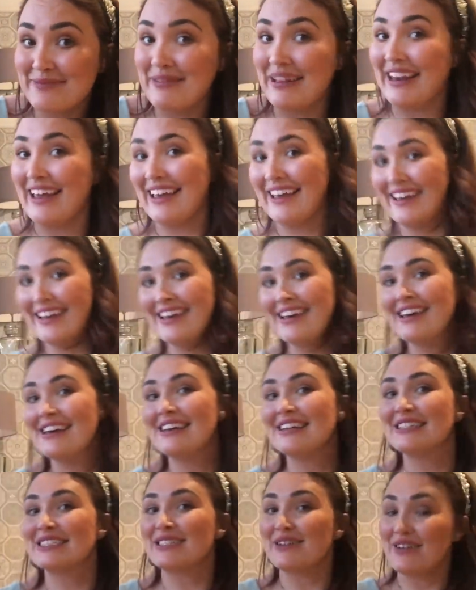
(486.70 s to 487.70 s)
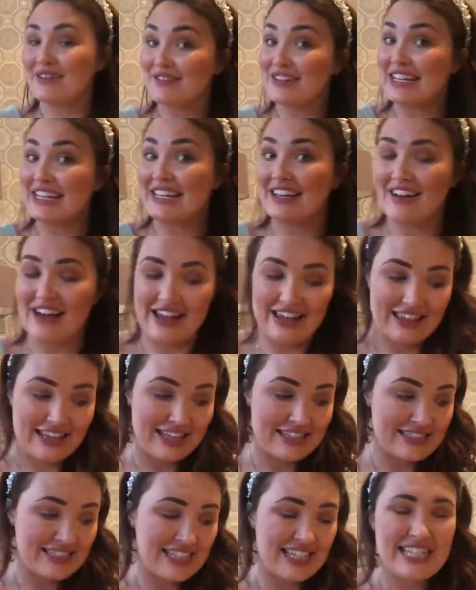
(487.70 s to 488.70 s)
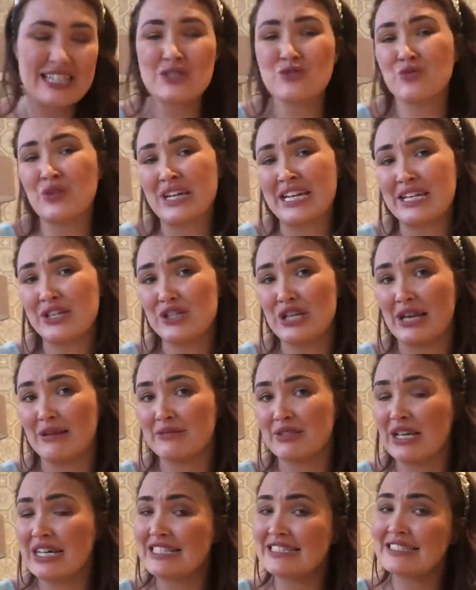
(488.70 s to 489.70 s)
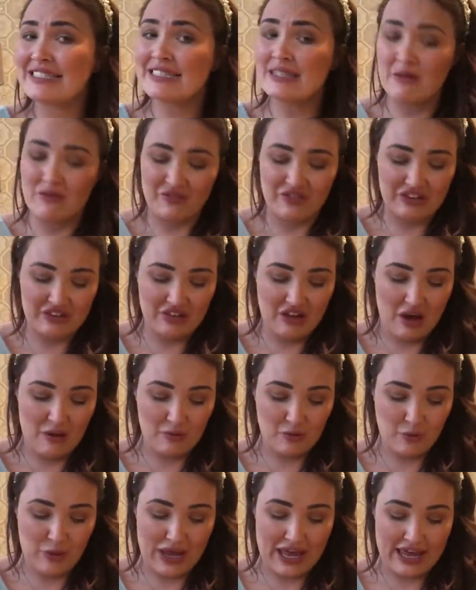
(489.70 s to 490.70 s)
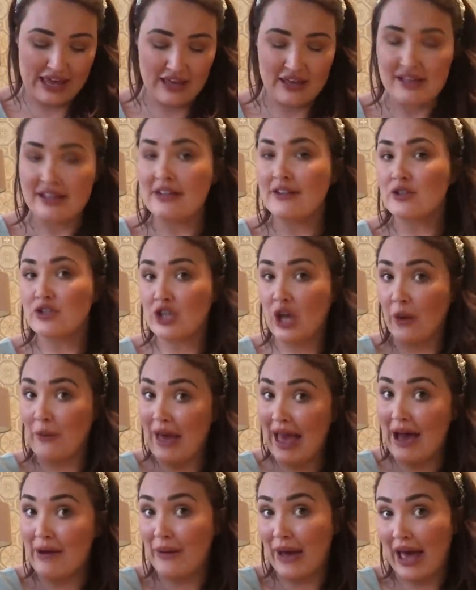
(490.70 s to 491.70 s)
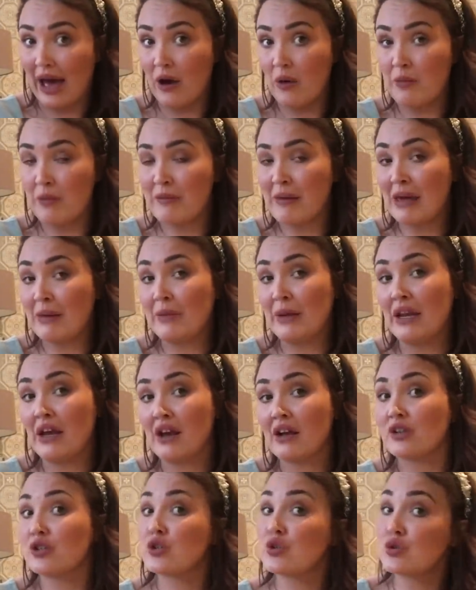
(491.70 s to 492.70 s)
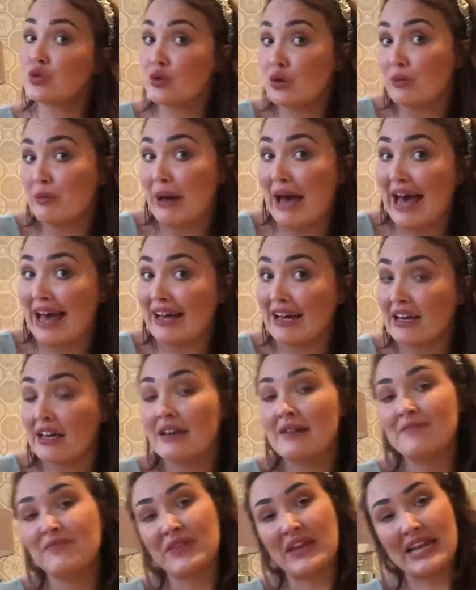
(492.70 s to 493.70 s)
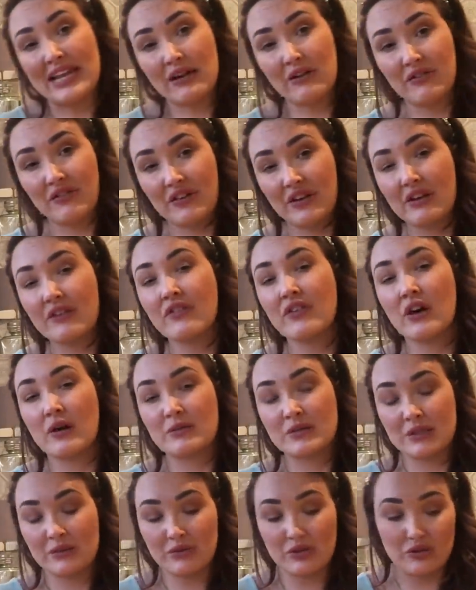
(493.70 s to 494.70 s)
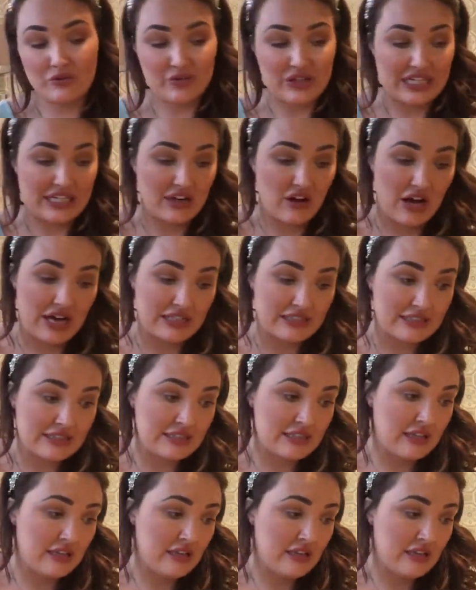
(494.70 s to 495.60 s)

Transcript: minute. So I really like this and it is really cheap. So it isn't something that I would wear to go out out, but maybe like a straw bag, little flip flops, it would look really nice.